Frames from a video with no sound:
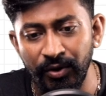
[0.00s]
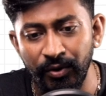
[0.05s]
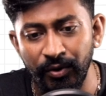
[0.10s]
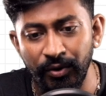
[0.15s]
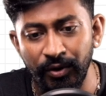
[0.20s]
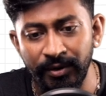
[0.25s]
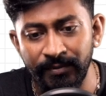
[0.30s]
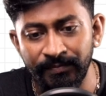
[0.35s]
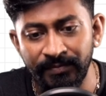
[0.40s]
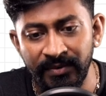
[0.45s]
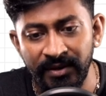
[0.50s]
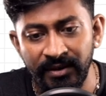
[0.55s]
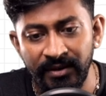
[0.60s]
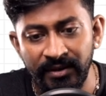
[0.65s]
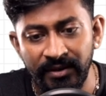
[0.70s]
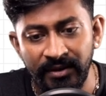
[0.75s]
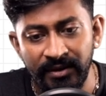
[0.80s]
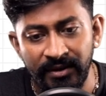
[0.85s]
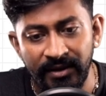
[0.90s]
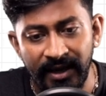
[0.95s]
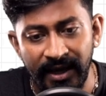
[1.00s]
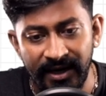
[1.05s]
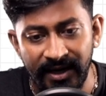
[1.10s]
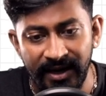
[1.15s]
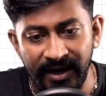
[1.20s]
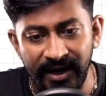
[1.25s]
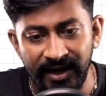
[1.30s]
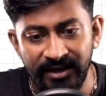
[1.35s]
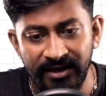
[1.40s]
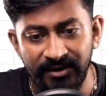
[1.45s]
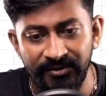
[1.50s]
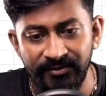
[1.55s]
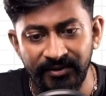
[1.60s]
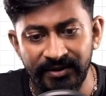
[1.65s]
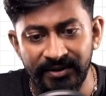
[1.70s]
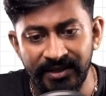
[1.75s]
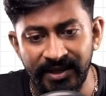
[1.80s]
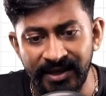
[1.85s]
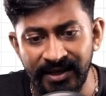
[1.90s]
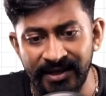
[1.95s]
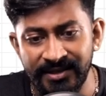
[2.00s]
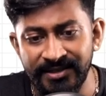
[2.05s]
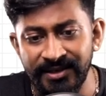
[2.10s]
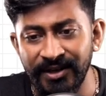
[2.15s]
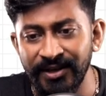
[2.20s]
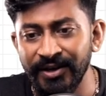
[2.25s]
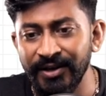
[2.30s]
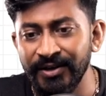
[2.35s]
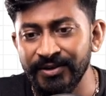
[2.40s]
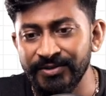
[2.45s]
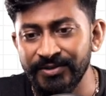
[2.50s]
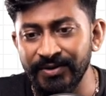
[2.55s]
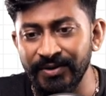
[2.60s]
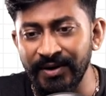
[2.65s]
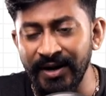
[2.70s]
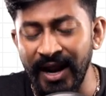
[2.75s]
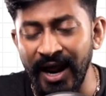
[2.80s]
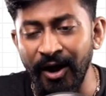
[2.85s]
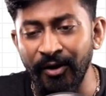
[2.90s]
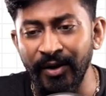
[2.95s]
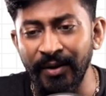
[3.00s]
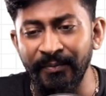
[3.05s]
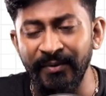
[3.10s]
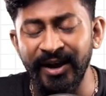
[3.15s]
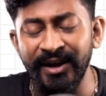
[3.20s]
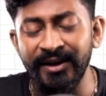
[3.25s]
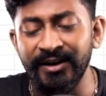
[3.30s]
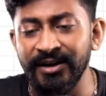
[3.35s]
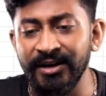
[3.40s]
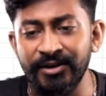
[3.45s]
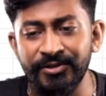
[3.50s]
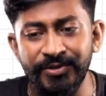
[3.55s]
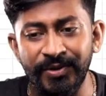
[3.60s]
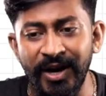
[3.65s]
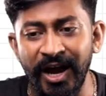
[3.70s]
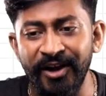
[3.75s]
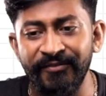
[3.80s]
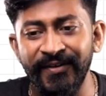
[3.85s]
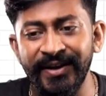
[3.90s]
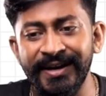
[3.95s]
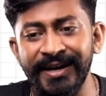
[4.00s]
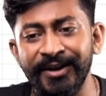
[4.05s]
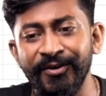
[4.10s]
node and connect it with this, so now if I, so now if I